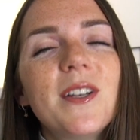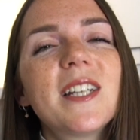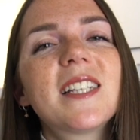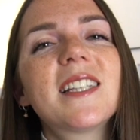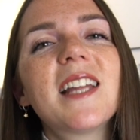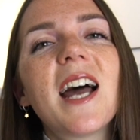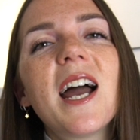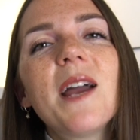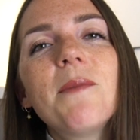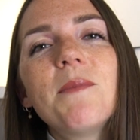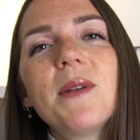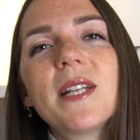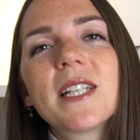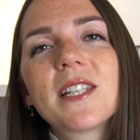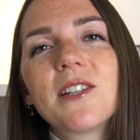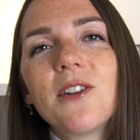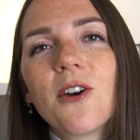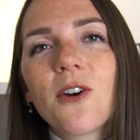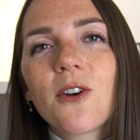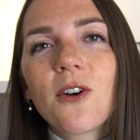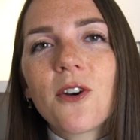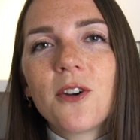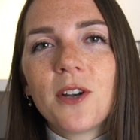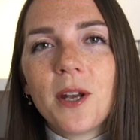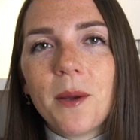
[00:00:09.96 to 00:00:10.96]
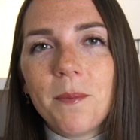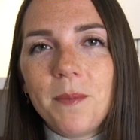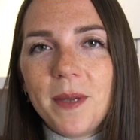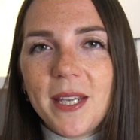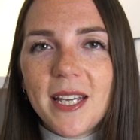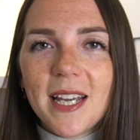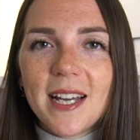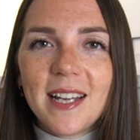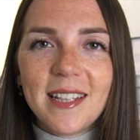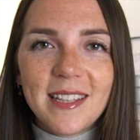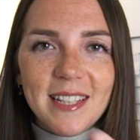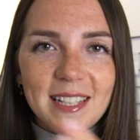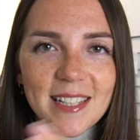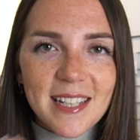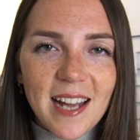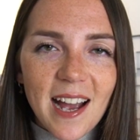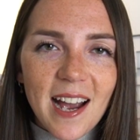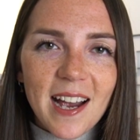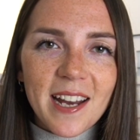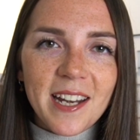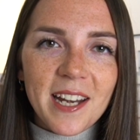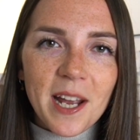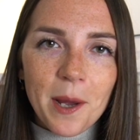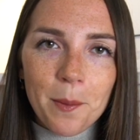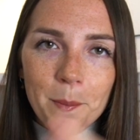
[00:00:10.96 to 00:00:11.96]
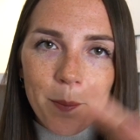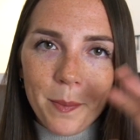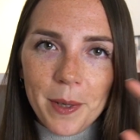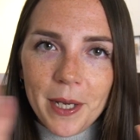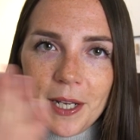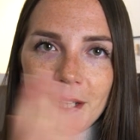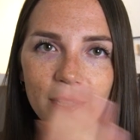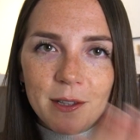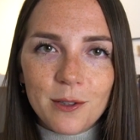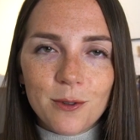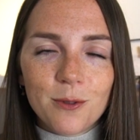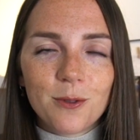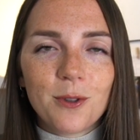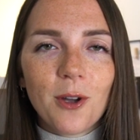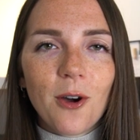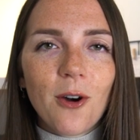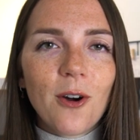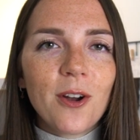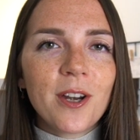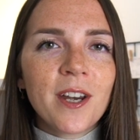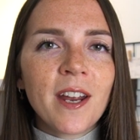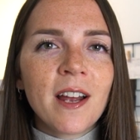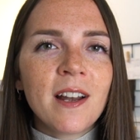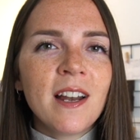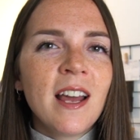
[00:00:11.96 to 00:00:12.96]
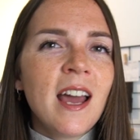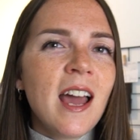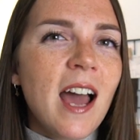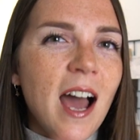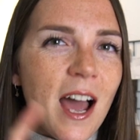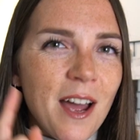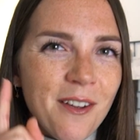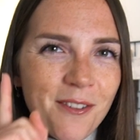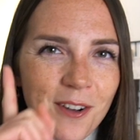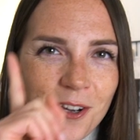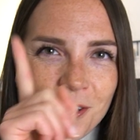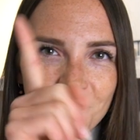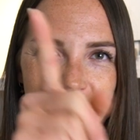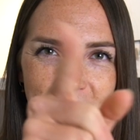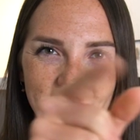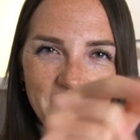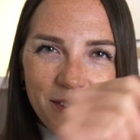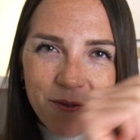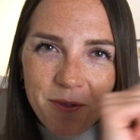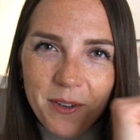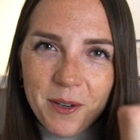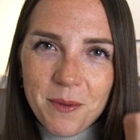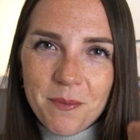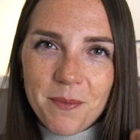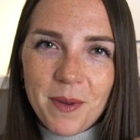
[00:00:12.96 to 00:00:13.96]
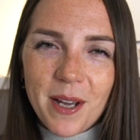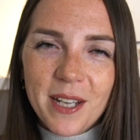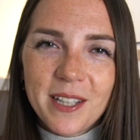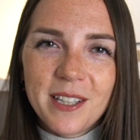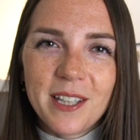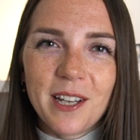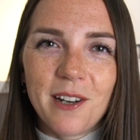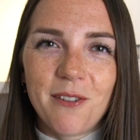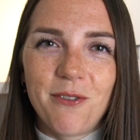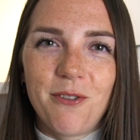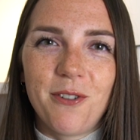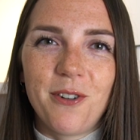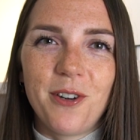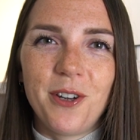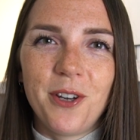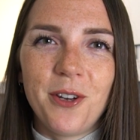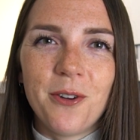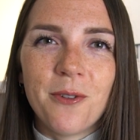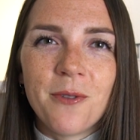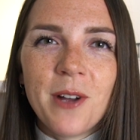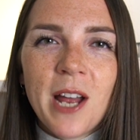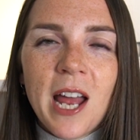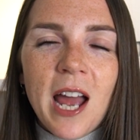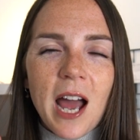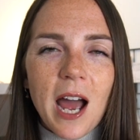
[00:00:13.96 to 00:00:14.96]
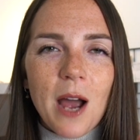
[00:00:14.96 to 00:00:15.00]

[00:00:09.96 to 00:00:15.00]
This time it's not gonna be a design and build tutorial, I've got something better for you.